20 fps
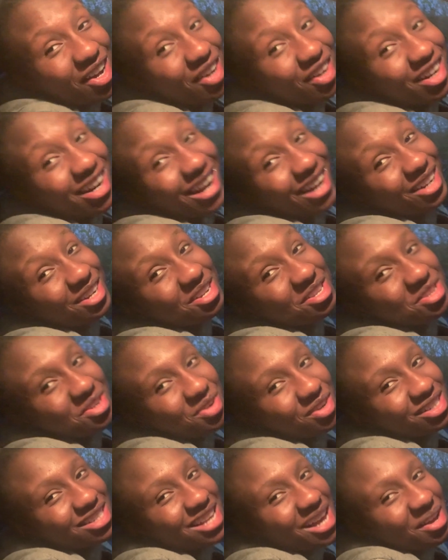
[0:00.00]
God, I don't know
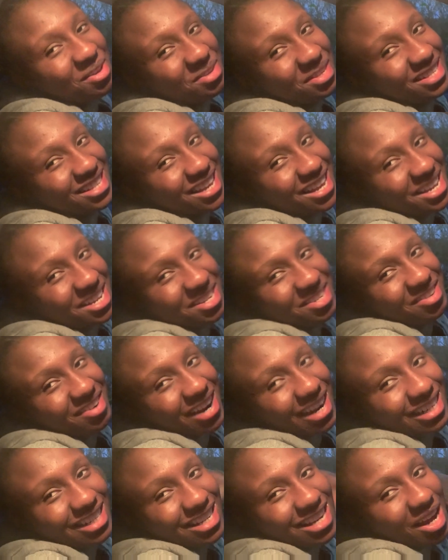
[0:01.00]
what I'm saying
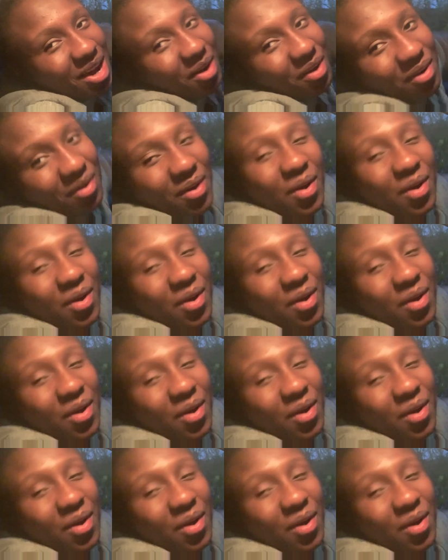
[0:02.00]
right now.